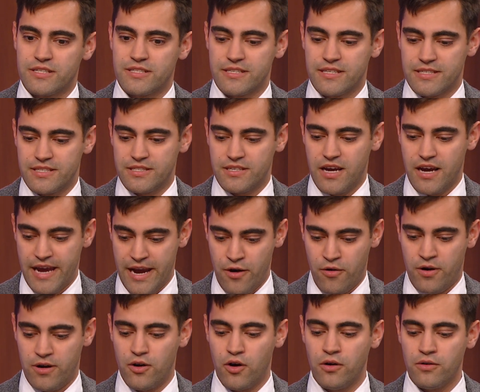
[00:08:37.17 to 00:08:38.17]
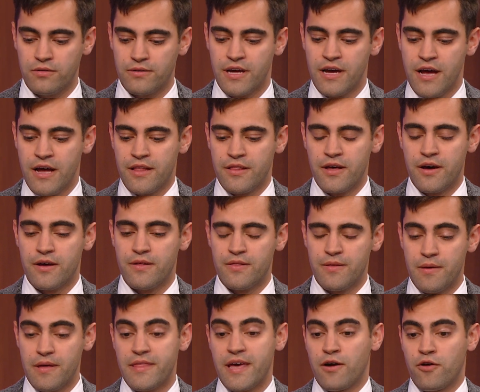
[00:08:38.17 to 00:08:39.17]
It's this era called
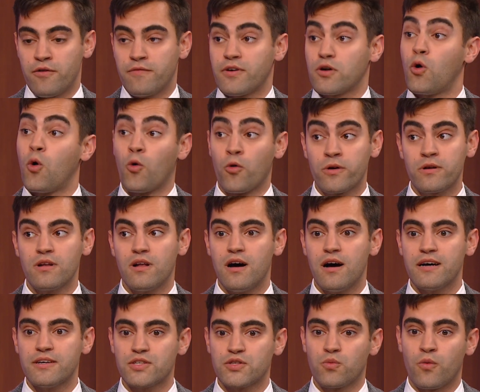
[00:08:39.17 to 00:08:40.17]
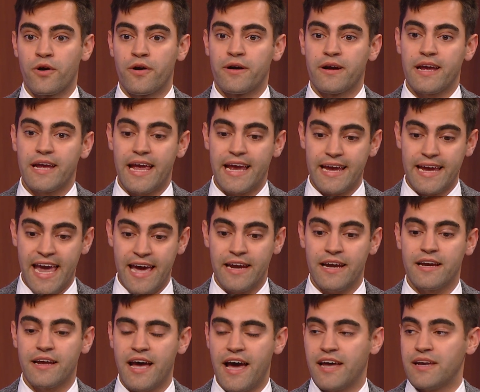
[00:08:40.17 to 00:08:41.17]
the era of the Corn Laws, where
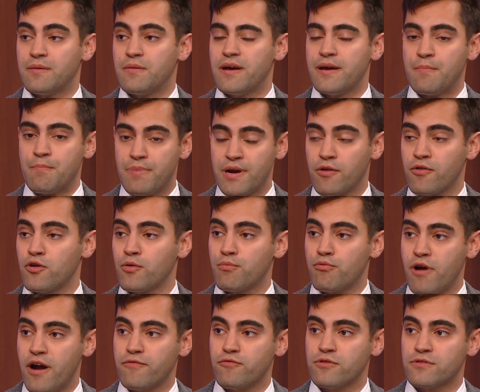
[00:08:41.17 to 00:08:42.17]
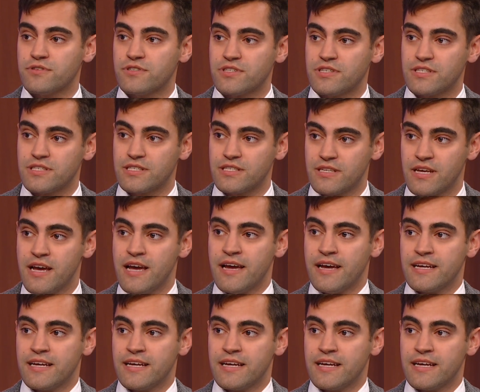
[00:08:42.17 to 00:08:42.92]
Canada had imperial preferences,